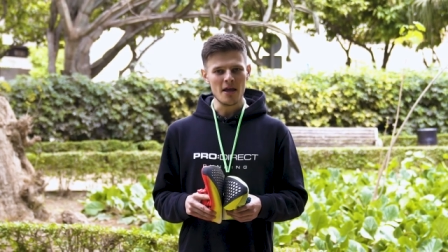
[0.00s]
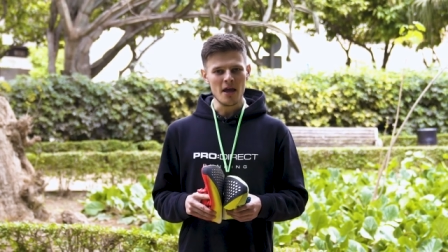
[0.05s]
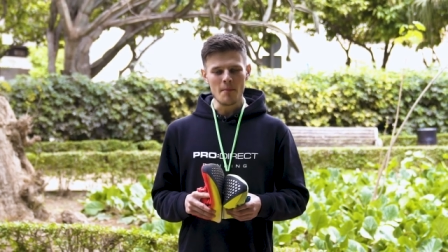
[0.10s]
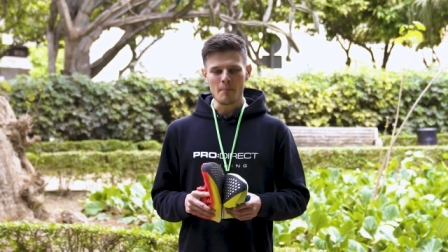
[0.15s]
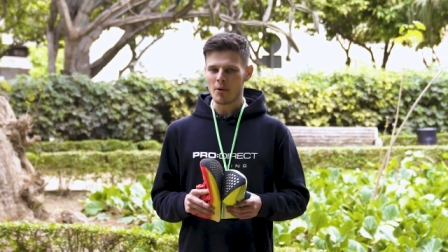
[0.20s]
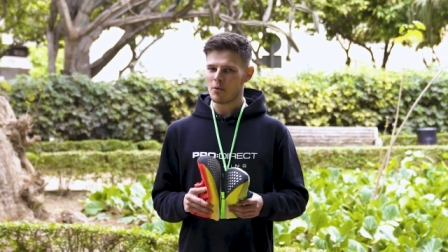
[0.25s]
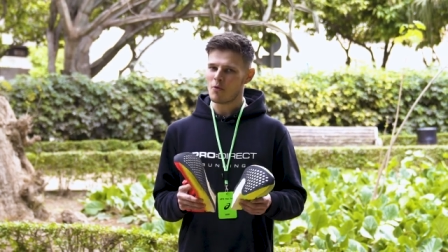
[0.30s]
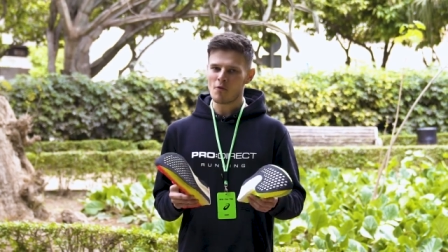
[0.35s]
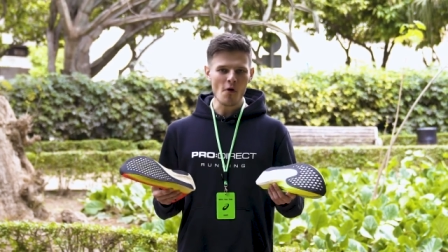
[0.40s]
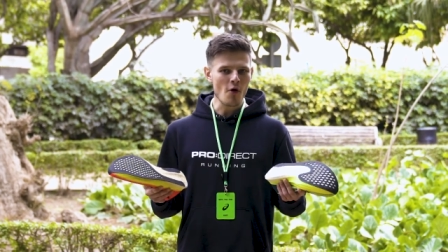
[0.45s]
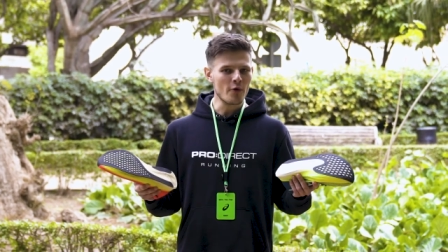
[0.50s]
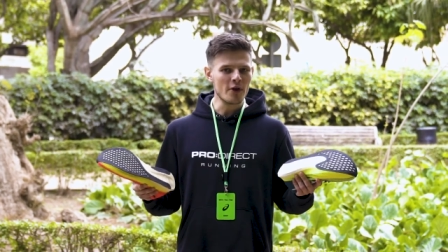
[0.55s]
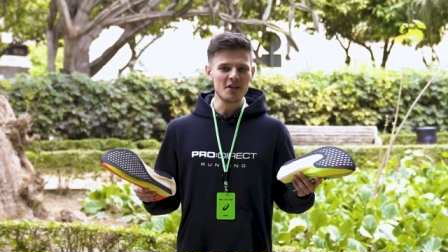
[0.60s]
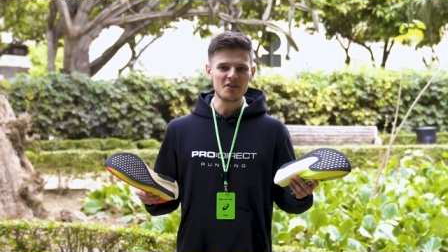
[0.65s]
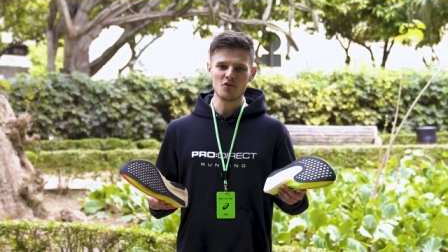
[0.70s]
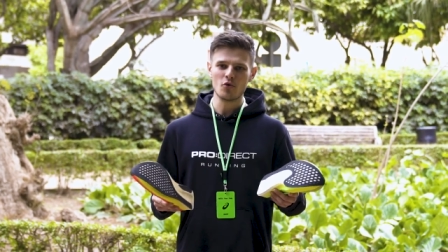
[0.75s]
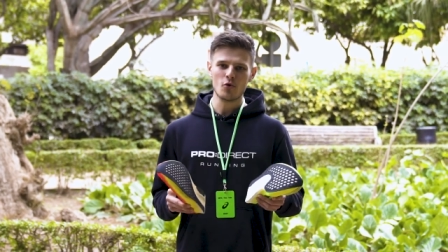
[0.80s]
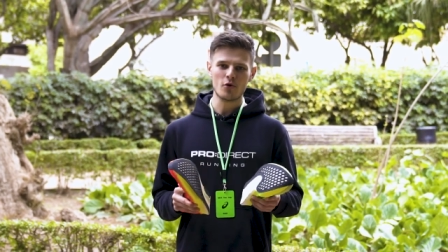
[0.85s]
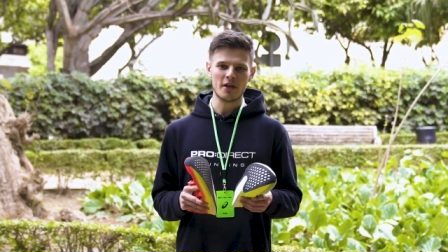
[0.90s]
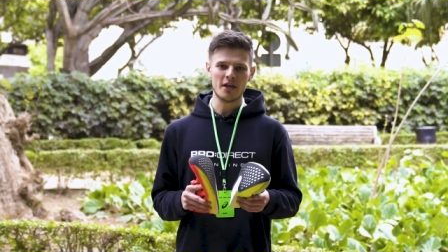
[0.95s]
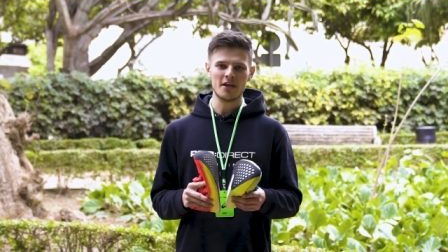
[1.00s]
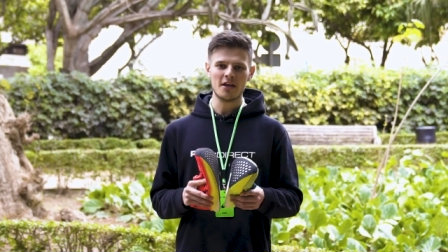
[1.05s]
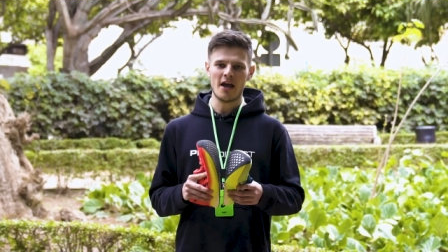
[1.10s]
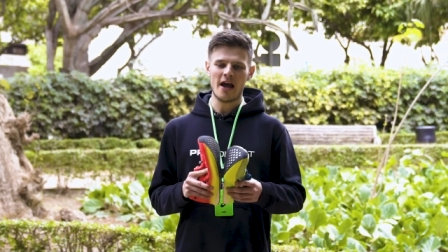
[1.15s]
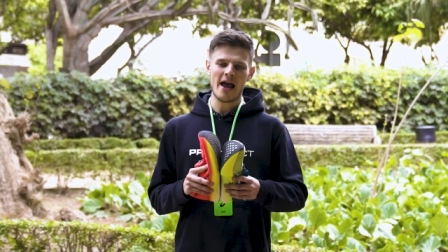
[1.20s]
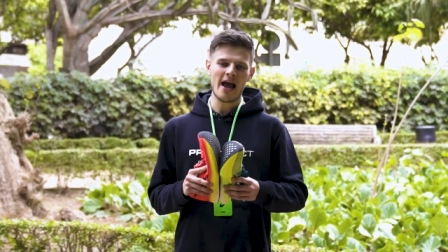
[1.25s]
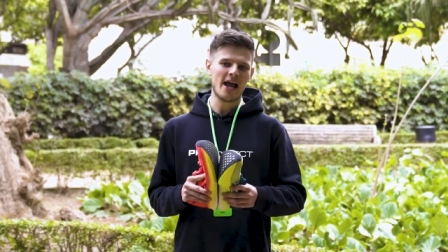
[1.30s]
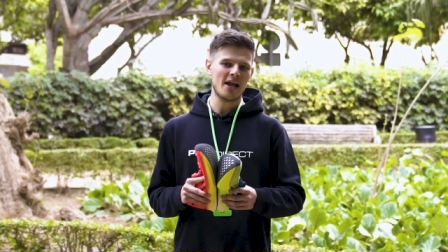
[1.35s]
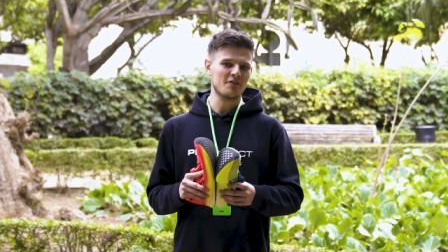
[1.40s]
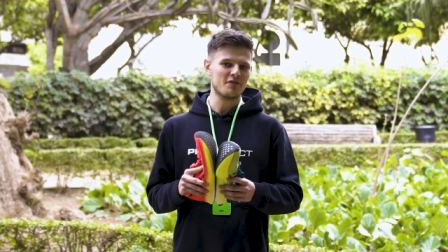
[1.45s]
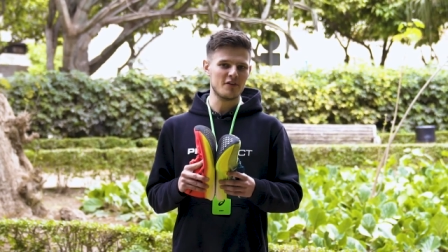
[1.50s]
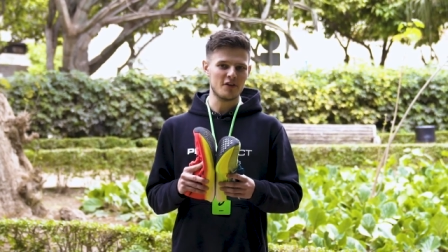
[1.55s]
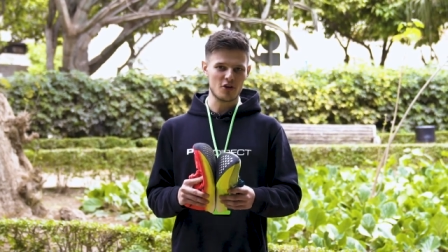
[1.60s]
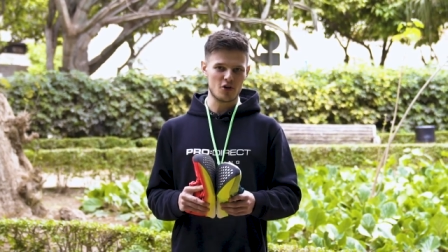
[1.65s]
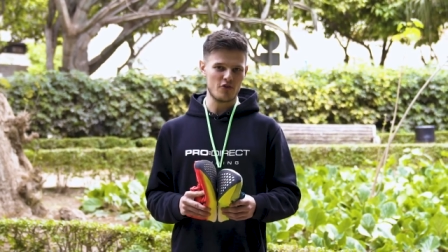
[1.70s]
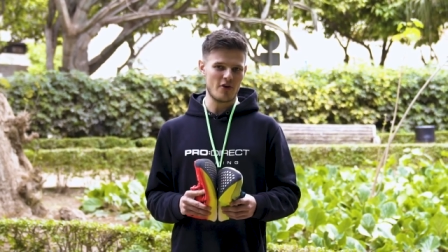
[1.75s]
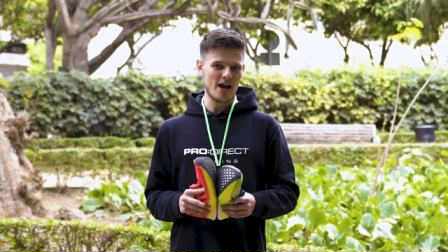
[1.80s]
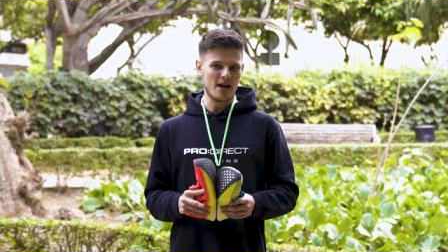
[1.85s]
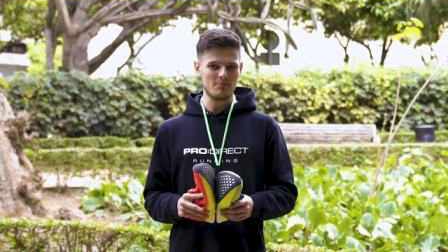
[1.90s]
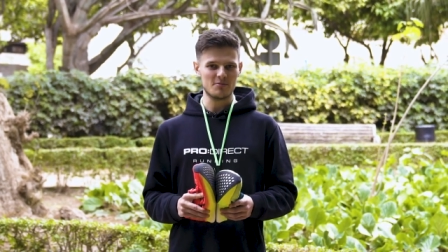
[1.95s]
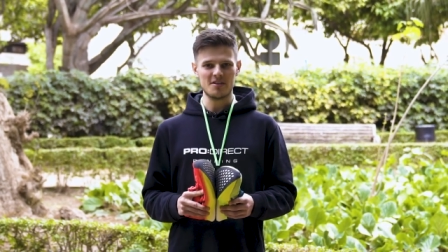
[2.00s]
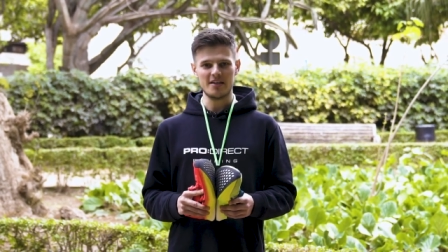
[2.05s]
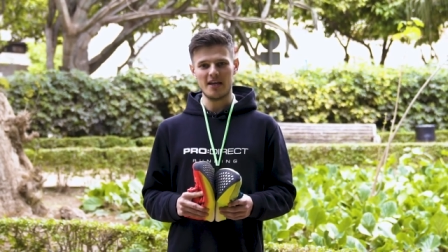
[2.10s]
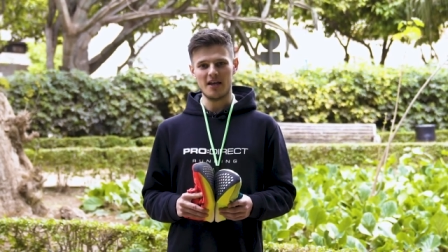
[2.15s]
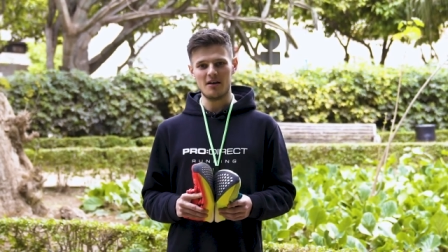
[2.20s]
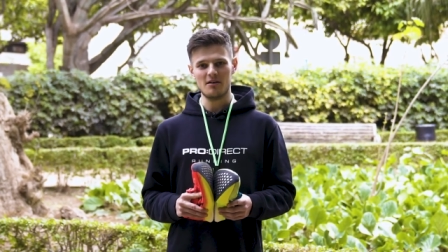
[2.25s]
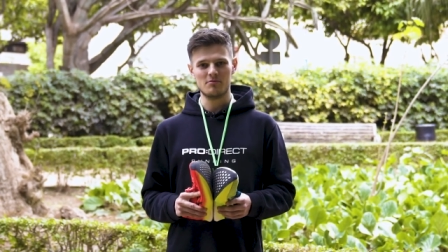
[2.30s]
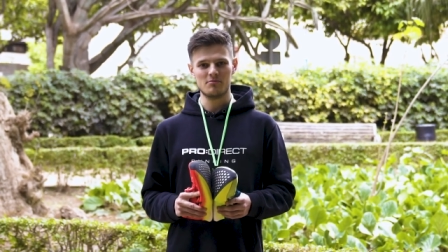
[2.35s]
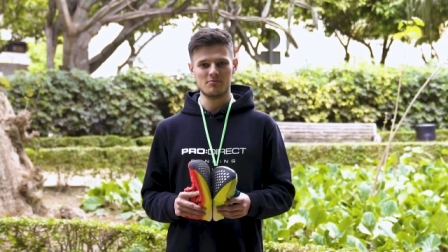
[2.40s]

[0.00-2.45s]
but we're only talking a handful of grams here.